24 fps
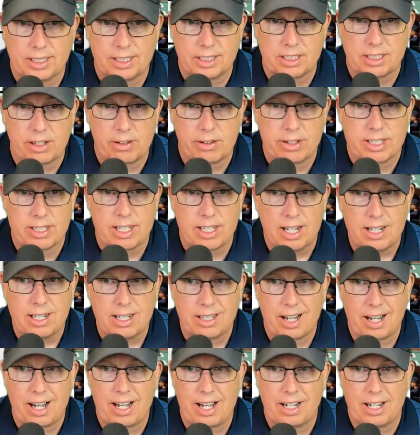in the series.
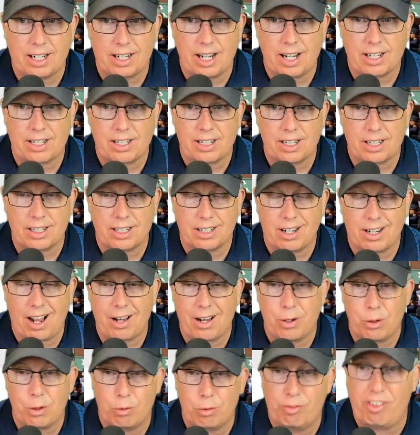Today, you got uh, the
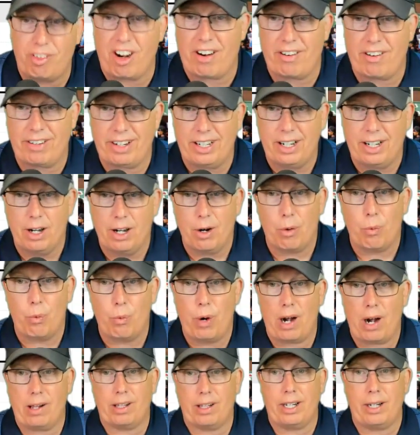guy who very
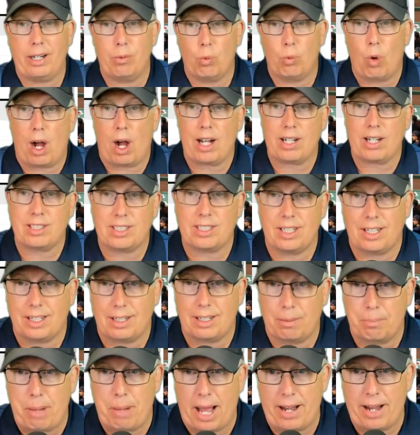rarely walks
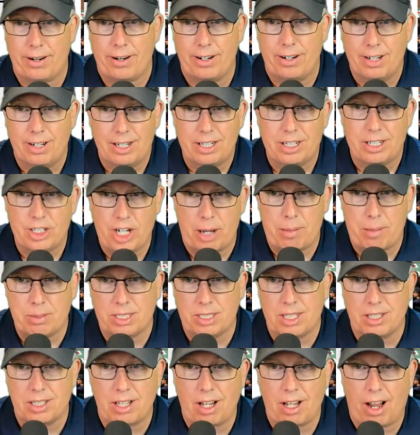uh, a batter,
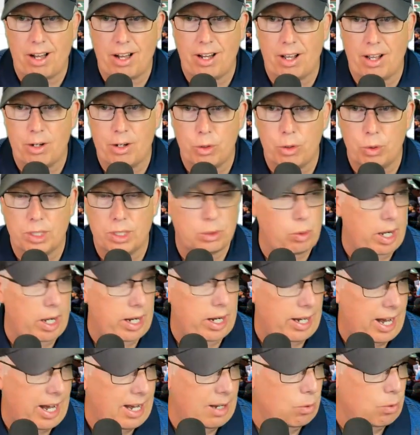Jameson Taillon, who is,
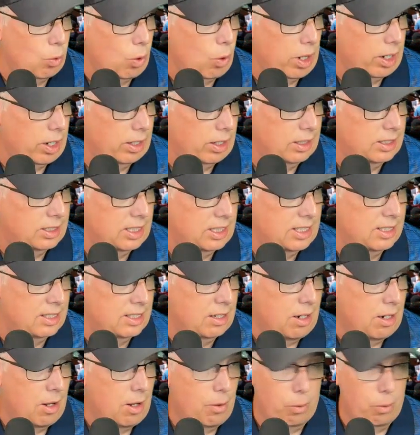what, eight and one on the
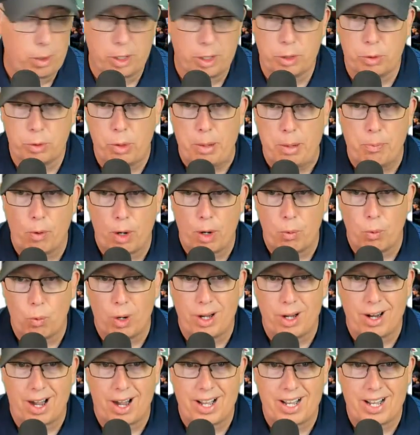season with a three point
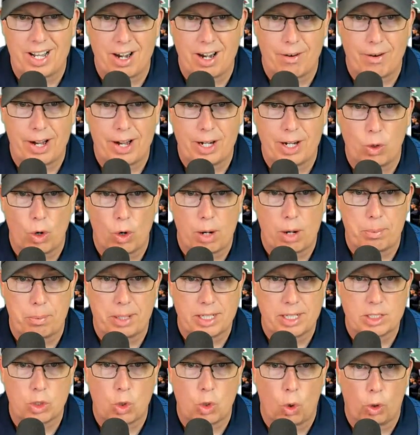one nine E R A, going up
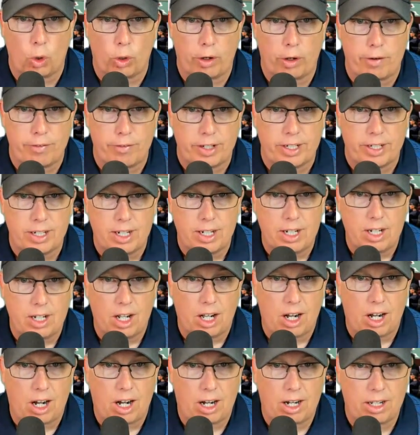against Cole Irvin
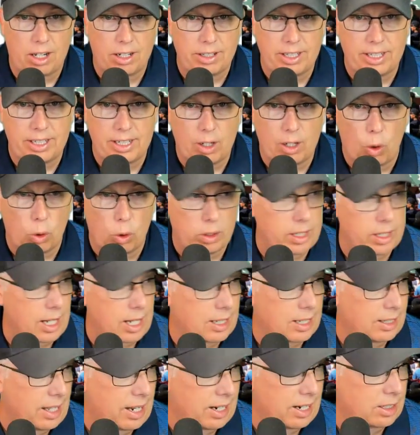on the Oakland
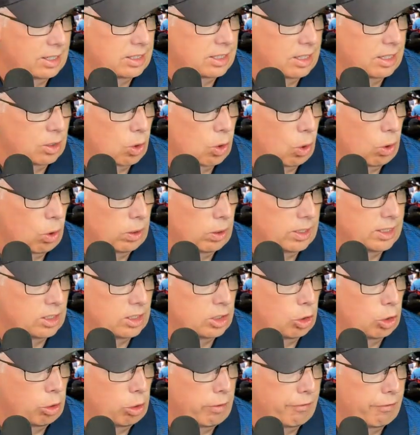Athletics, and Cole is
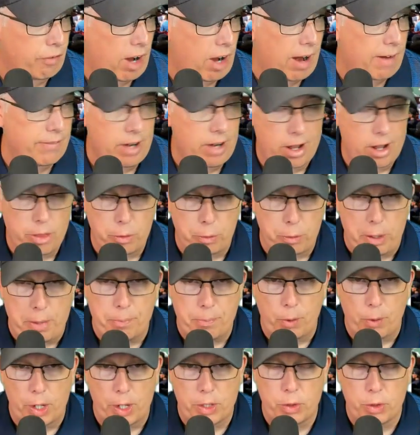two and five, three
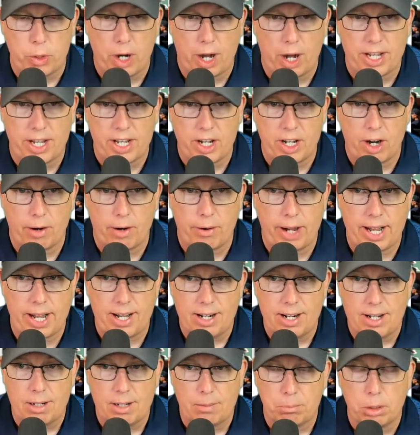point two nine E R
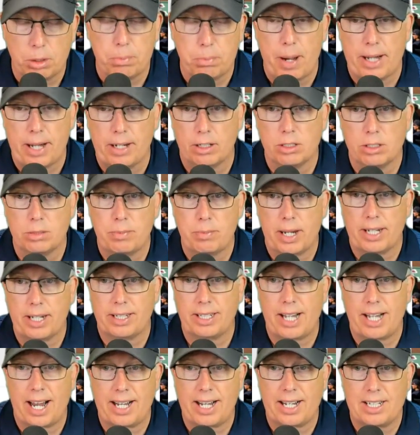A. Bookmakers making
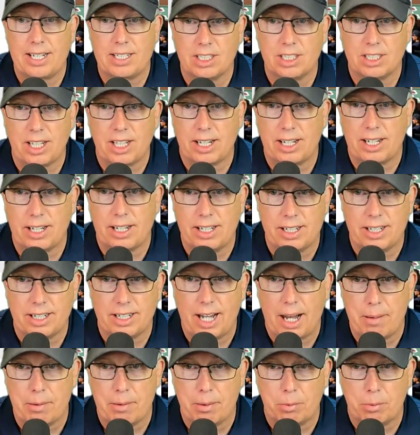the Yankees, just like they did in
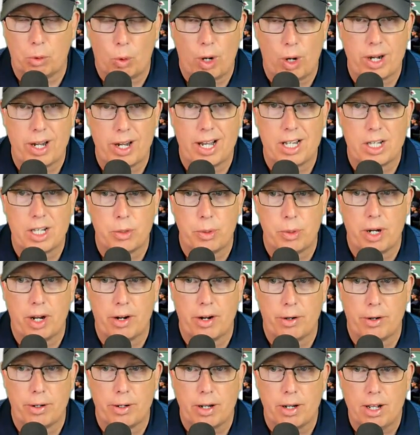game number one, a three
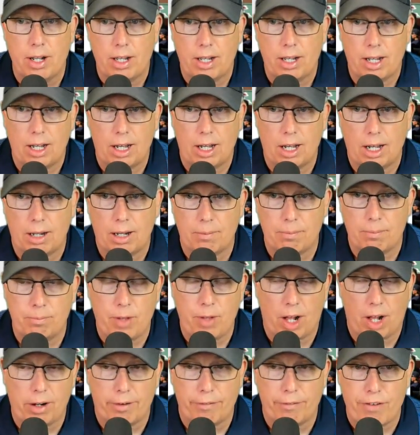hundred
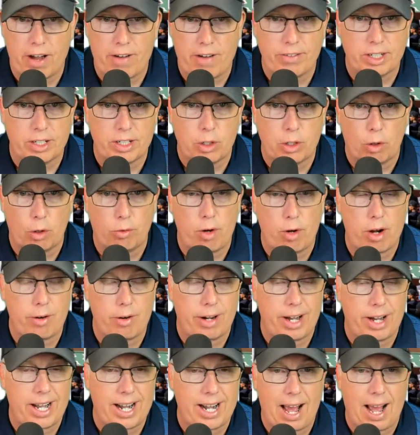dollars uh, favorite. The
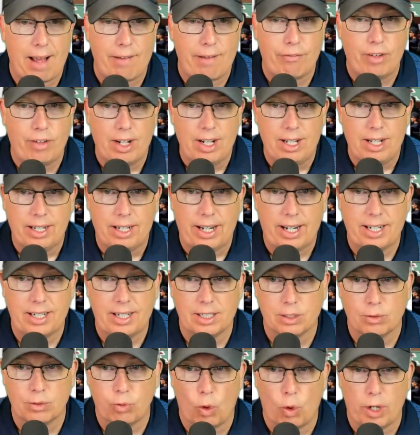over-under, eight point five. A
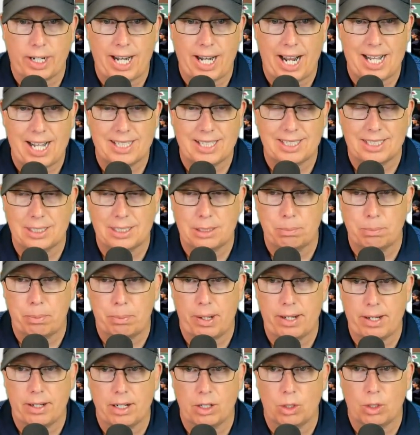T S forecast system
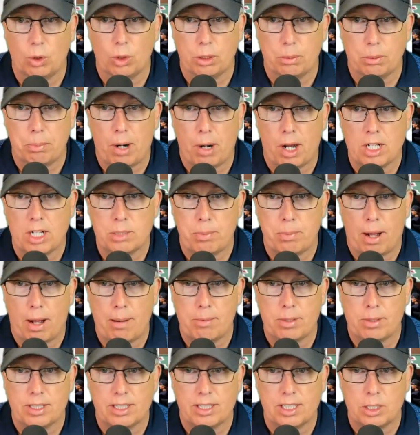play, going to go with the Bronx
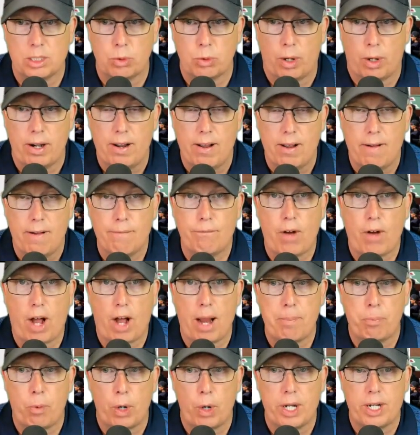Bombers in this one,
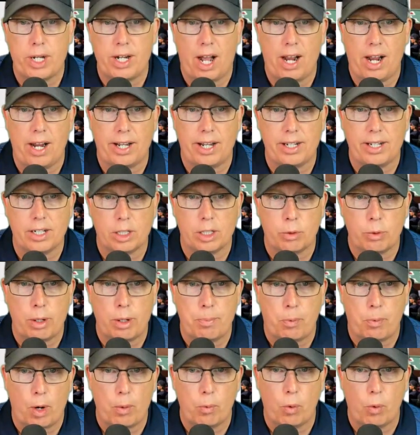five point nine to three
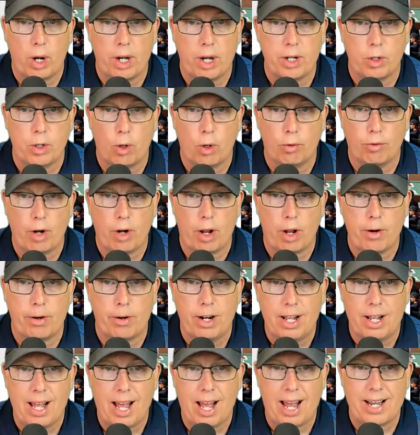point one. The
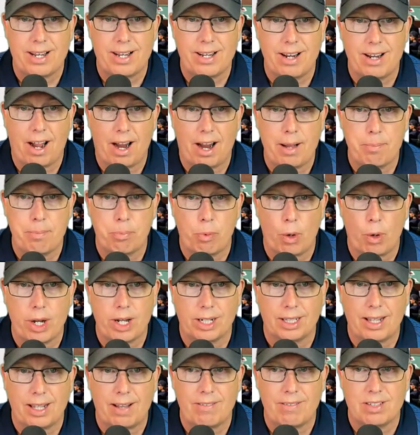over-under at nine point
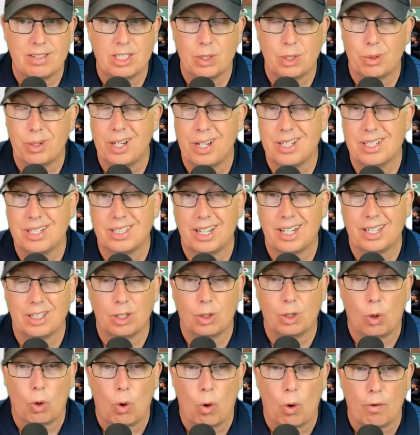one one, so it does like it
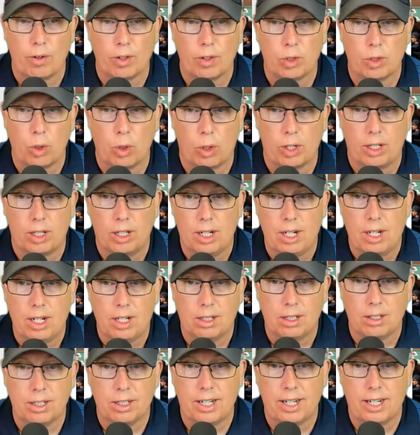to go over the total.
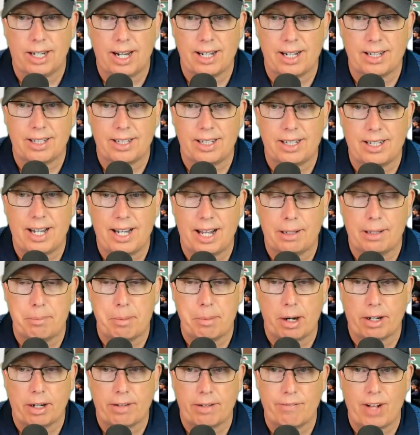Looking at the Daily
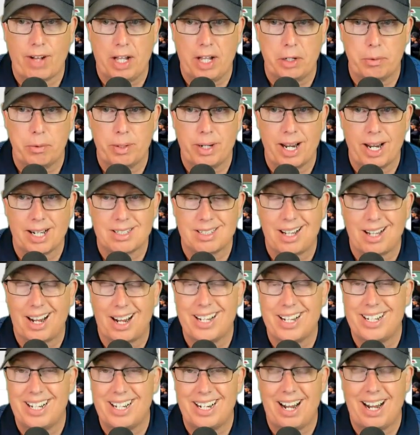Market Value Index,
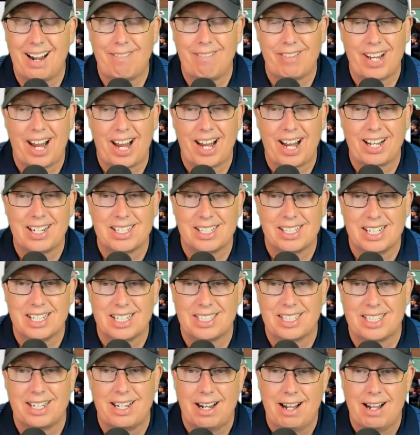I did have the Yankees
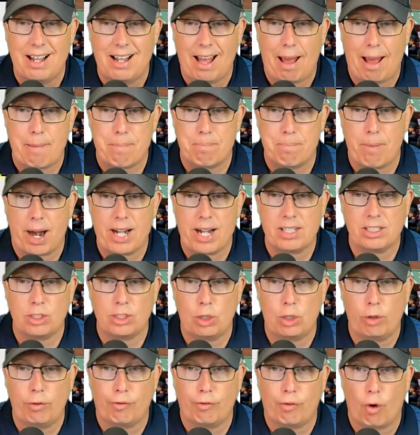listed at minus
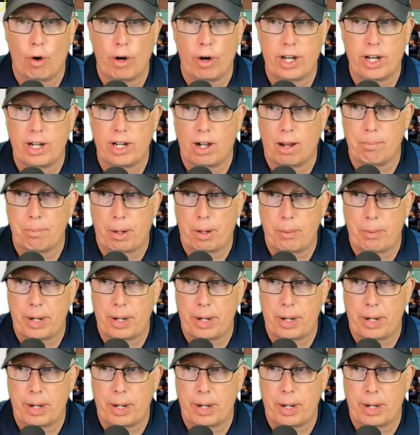two forty on my